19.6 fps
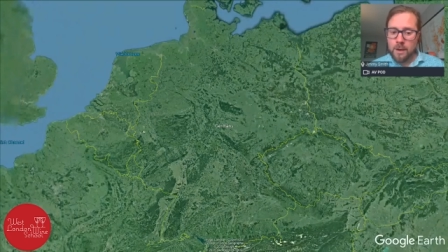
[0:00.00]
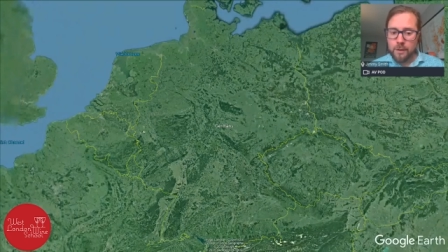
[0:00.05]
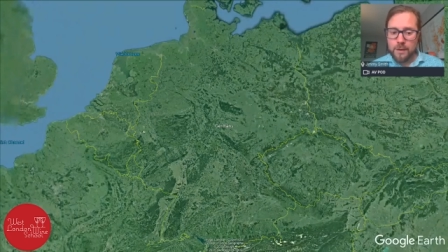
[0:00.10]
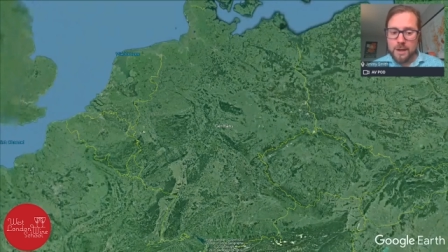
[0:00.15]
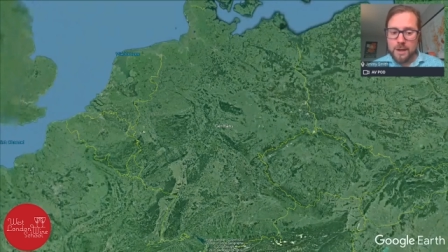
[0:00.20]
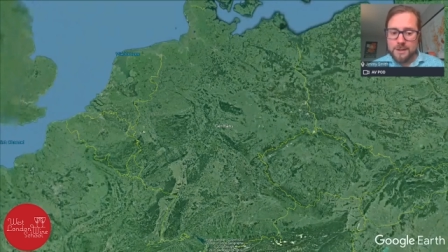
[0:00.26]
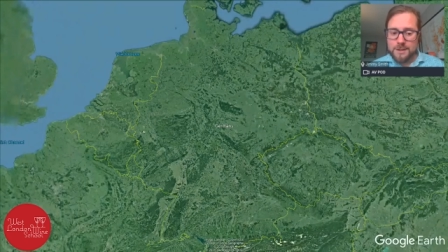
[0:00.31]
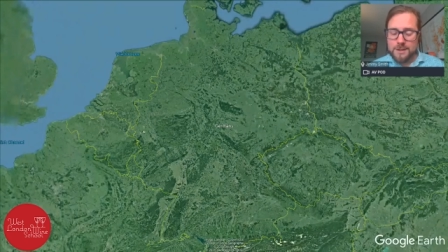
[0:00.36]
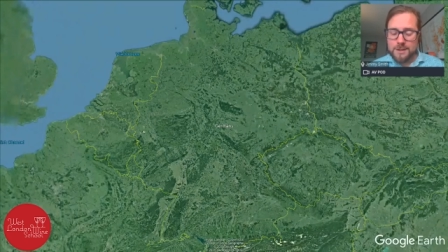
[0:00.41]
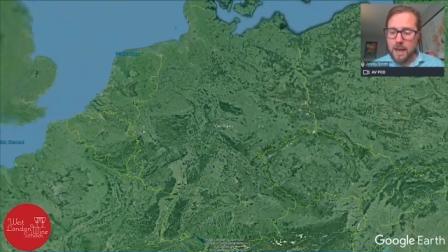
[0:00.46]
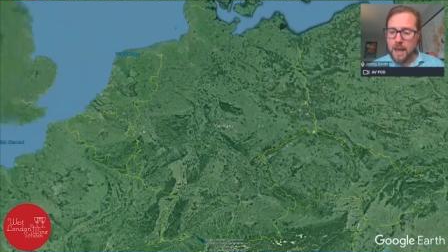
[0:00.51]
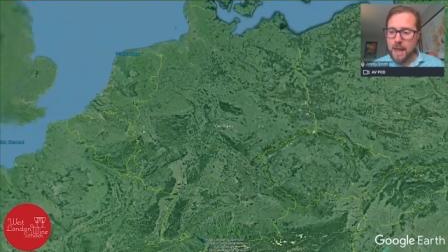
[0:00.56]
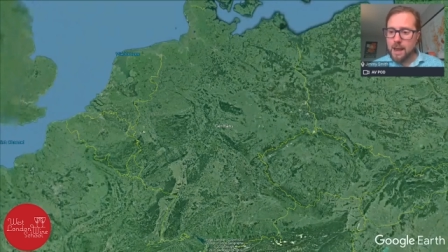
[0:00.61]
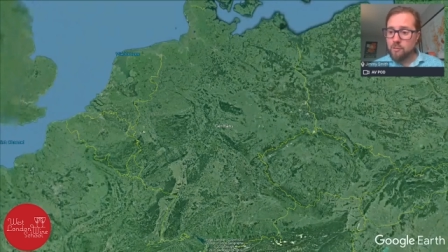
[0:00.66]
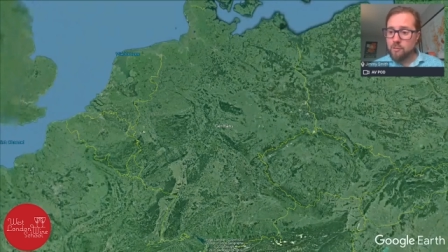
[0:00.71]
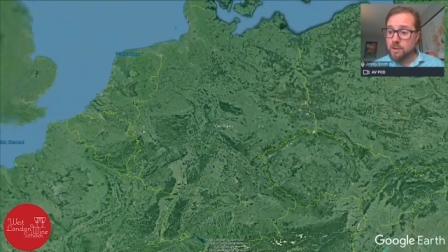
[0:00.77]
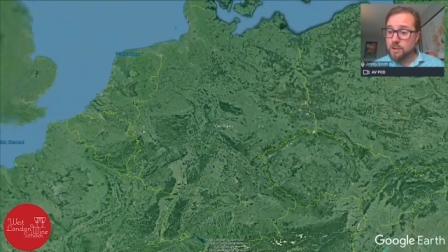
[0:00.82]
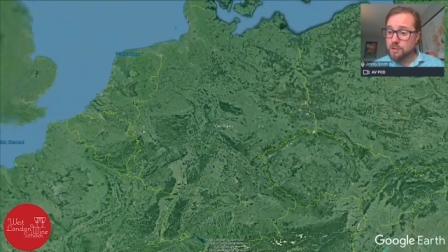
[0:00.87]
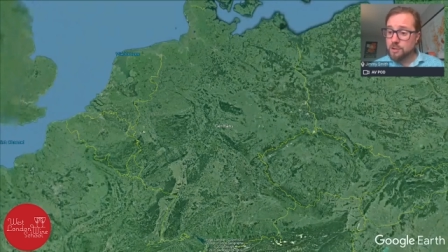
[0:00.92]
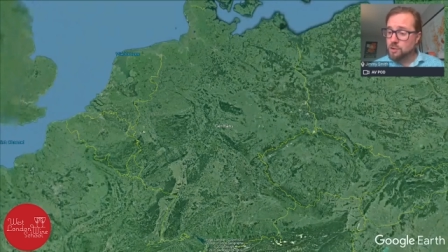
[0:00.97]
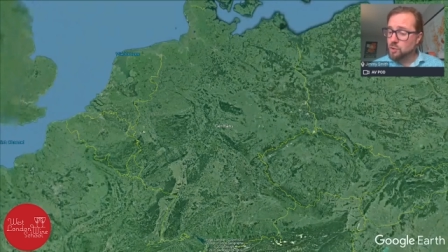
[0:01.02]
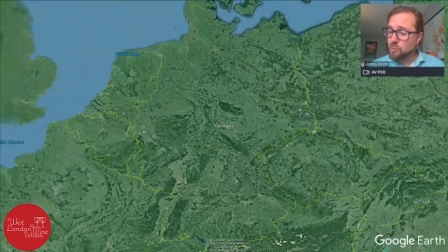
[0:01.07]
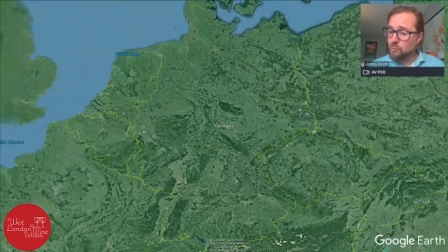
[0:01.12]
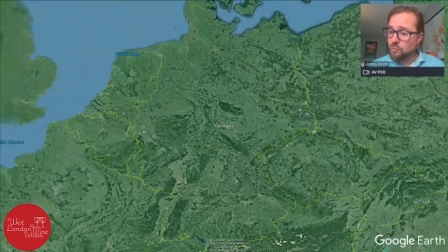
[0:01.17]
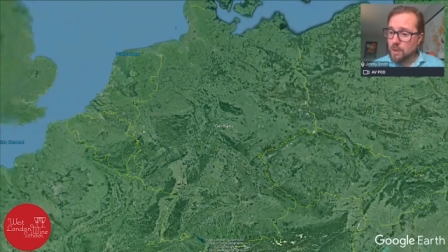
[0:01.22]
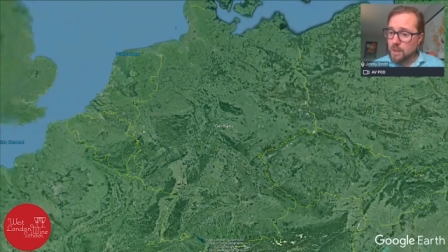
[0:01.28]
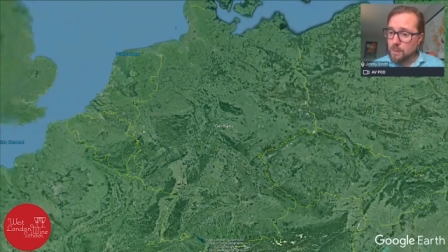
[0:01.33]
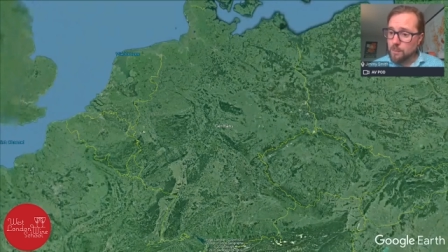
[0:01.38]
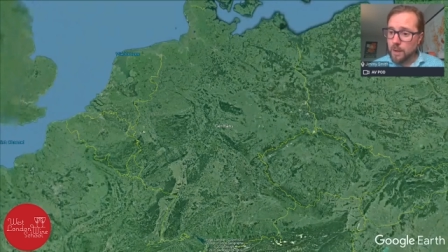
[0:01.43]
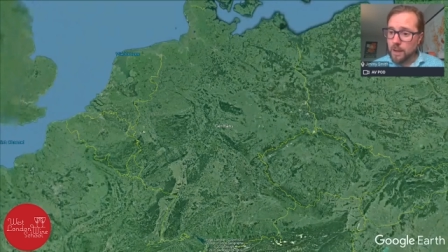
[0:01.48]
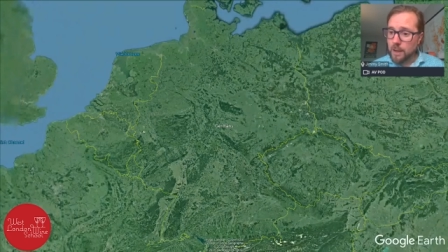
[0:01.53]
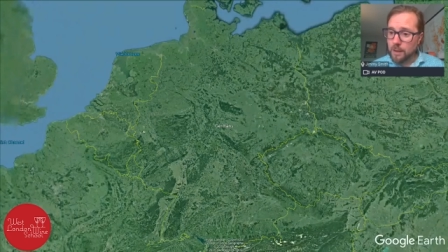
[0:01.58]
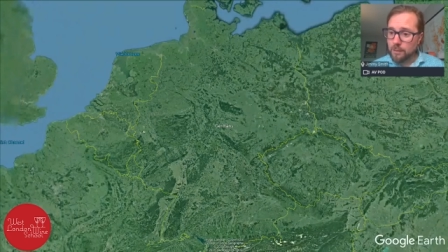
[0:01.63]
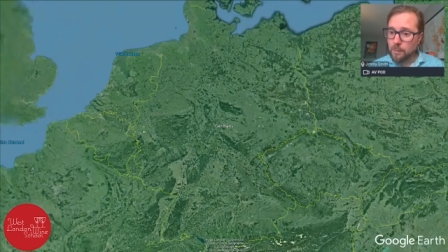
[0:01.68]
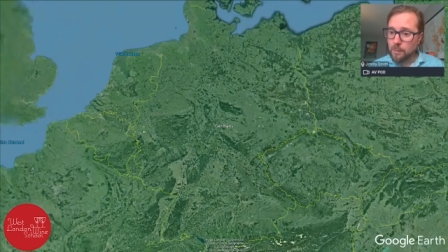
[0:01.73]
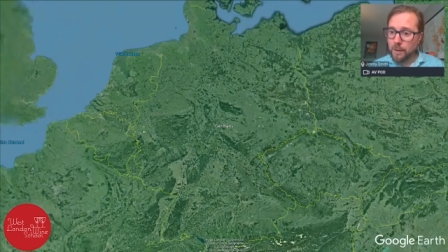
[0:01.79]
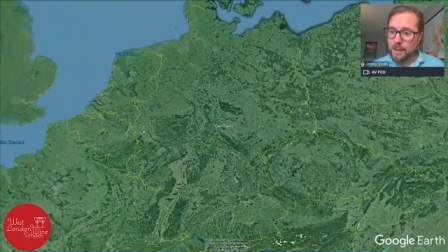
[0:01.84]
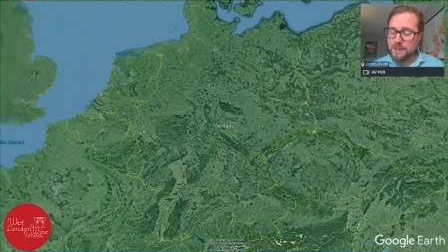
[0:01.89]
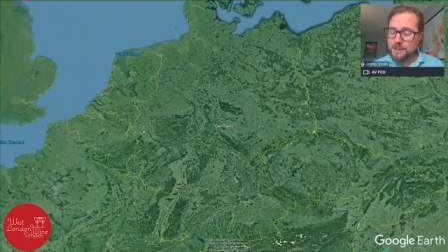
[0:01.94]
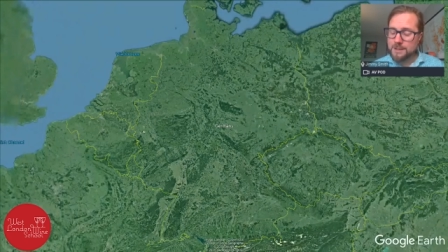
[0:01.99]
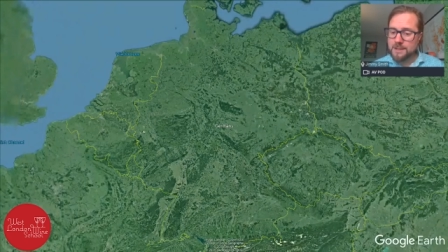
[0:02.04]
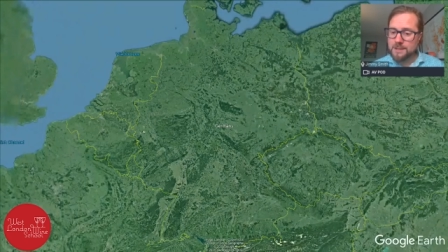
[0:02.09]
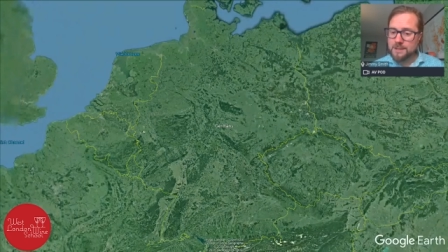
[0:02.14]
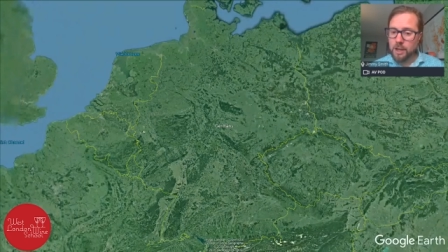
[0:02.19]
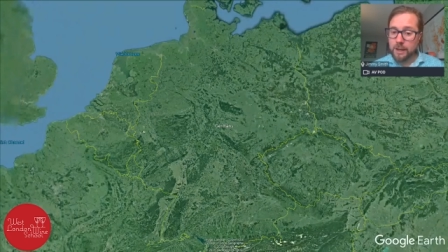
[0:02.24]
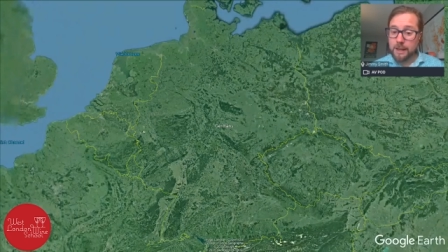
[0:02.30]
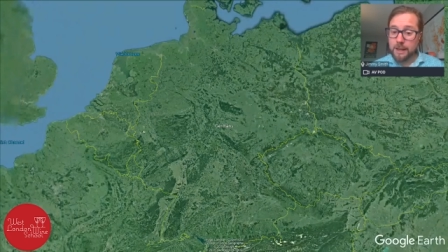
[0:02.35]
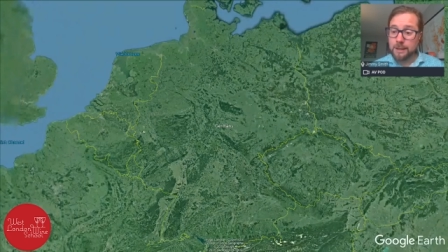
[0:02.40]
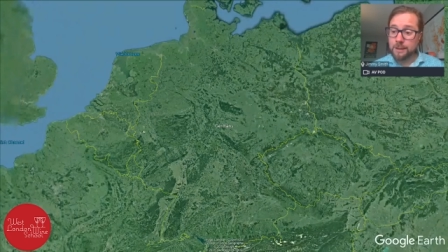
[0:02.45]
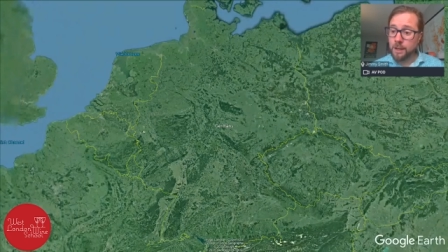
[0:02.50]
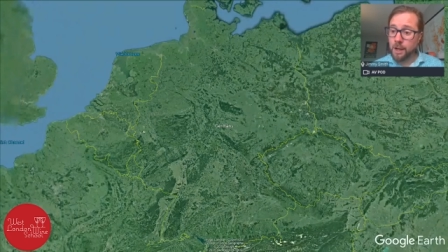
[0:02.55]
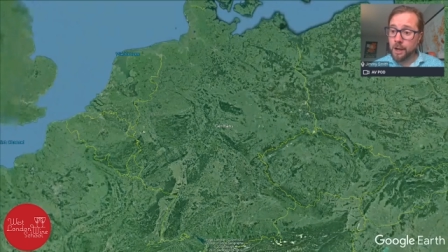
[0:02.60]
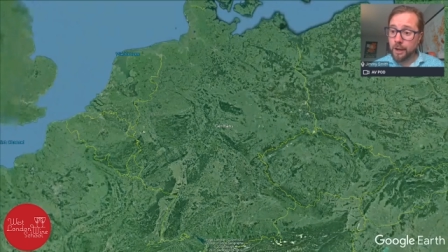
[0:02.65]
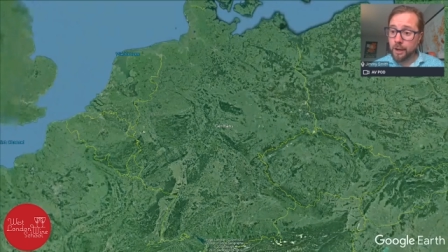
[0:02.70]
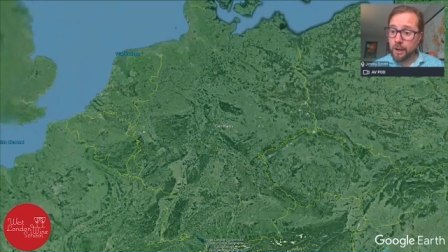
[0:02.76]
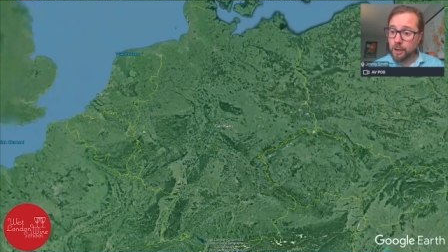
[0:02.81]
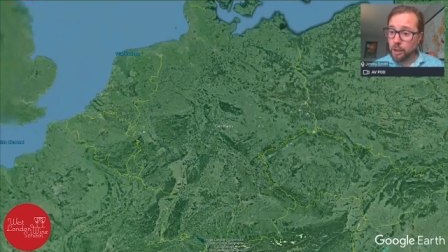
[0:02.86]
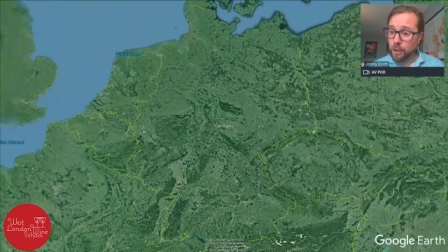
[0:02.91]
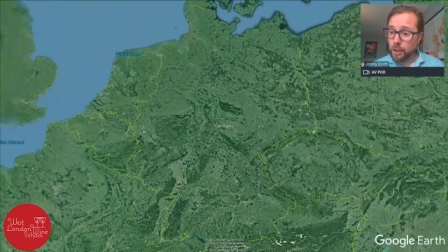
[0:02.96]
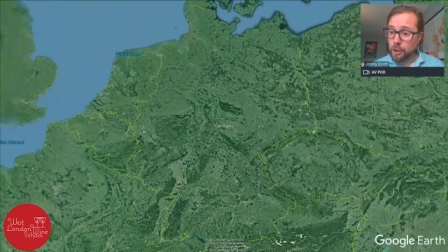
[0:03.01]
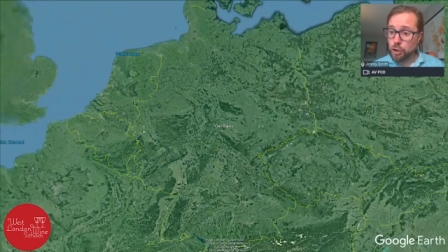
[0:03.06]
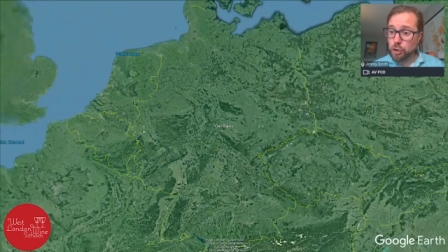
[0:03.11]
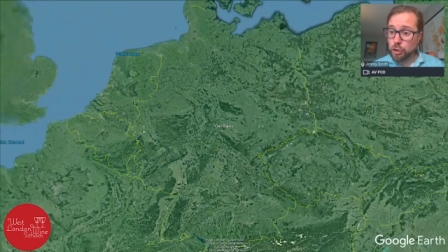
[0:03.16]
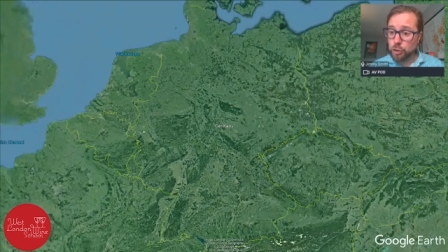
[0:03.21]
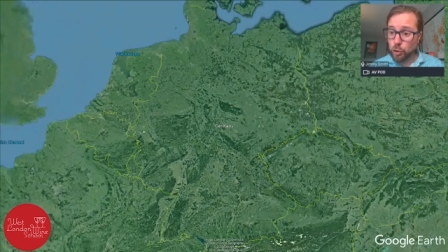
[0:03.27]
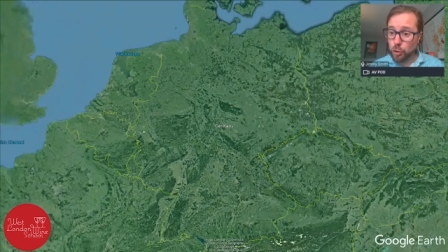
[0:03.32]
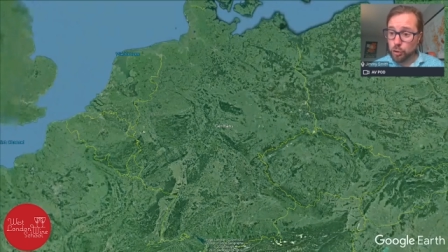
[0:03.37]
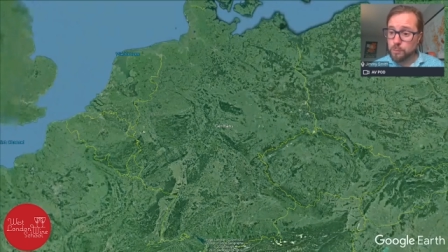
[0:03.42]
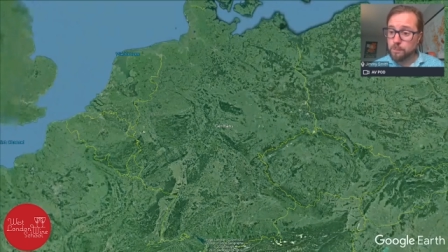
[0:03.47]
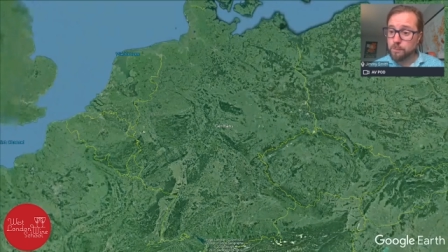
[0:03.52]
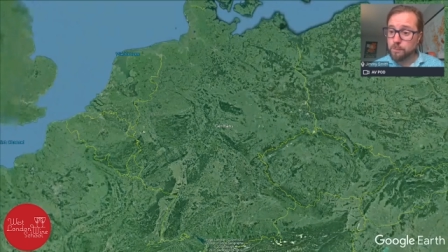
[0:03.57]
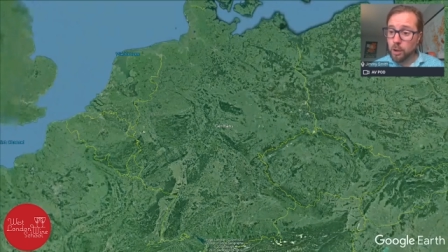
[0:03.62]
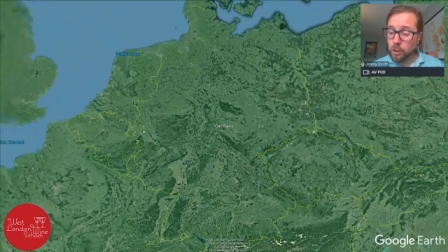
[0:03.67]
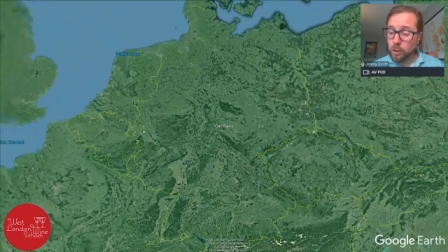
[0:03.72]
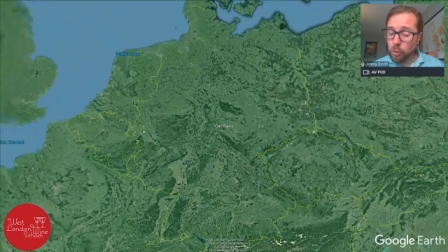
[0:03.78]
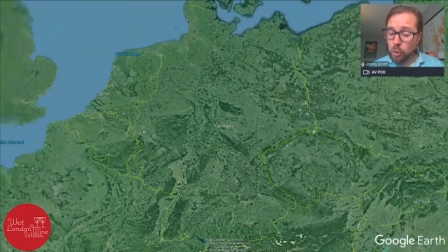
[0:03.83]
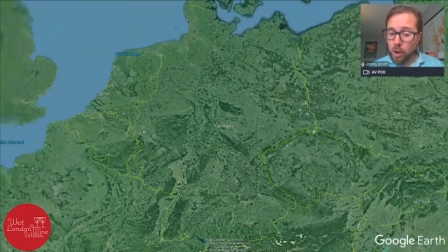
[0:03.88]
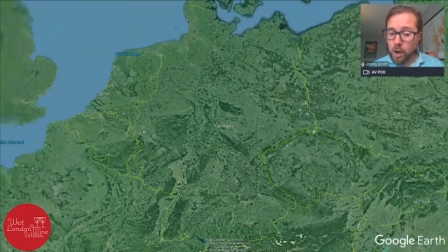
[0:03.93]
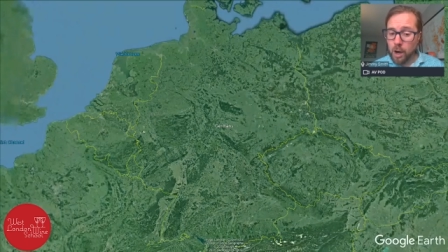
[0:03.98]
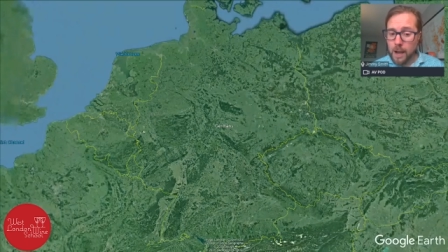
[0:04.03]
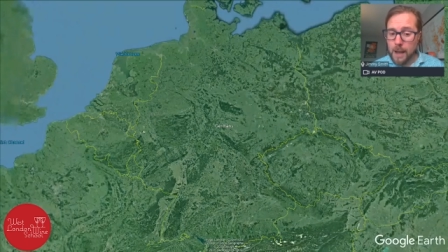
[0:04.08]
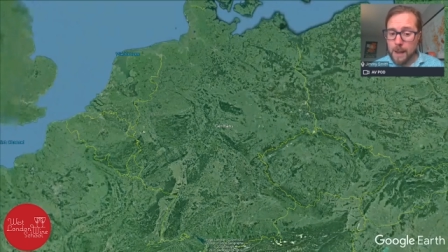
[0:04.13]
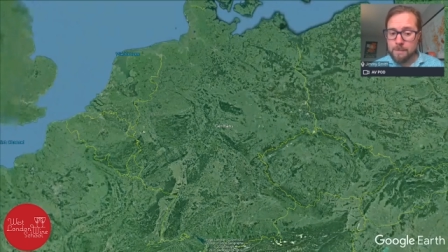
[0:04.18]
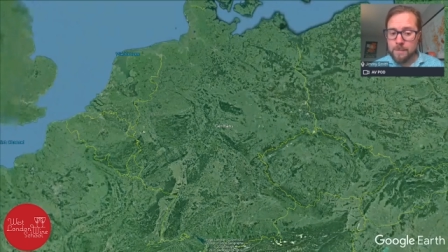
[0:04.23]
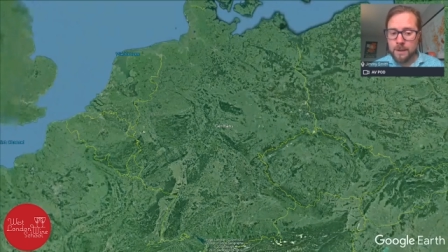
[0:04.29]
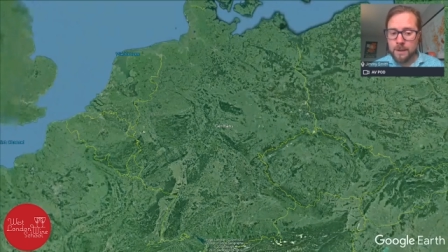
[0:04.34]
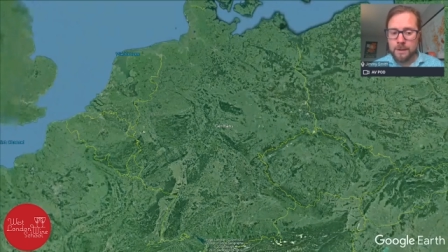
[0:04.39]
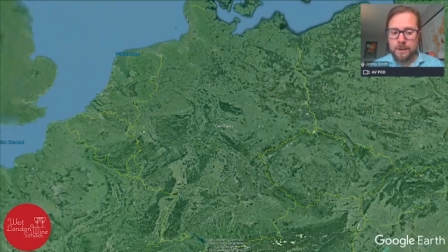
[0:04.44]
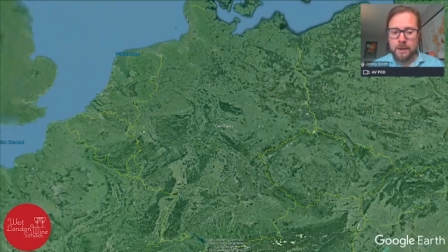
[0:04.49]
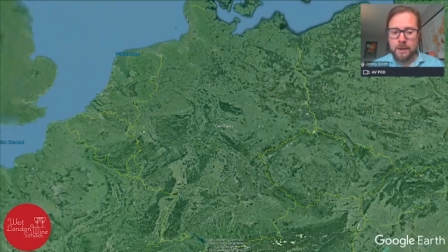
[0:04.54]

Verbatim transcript: These areas, just to repeat, the places like in Nahe, like Schloss Bockelheim,